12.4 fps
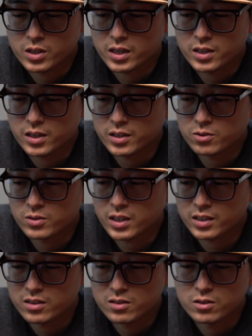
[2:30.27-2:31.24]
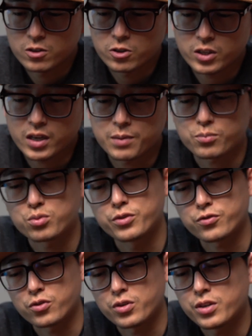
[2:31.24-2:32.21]
I don't like this look. I
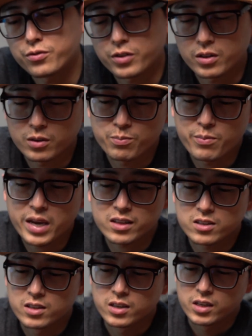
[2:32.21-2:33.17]
prefer if it made